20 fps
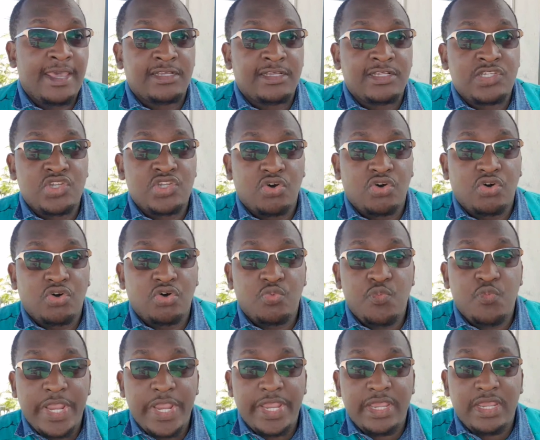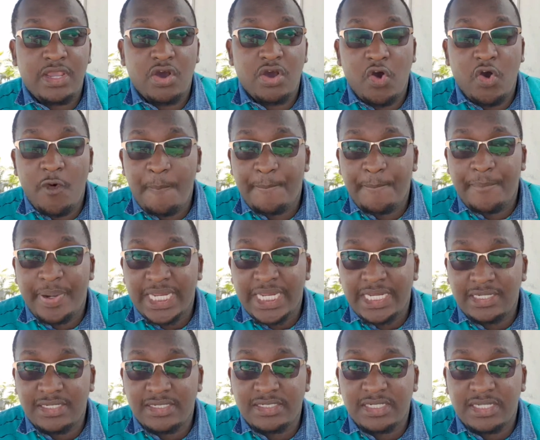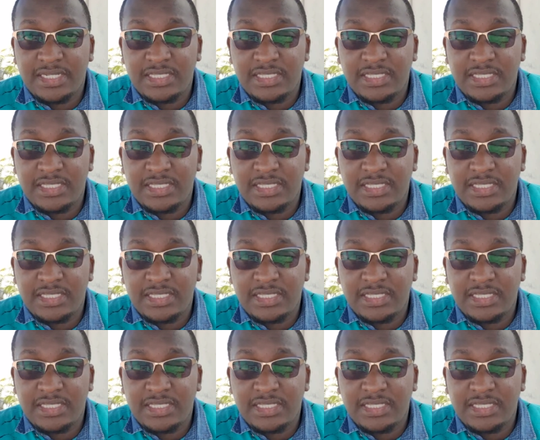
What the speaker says: So we opened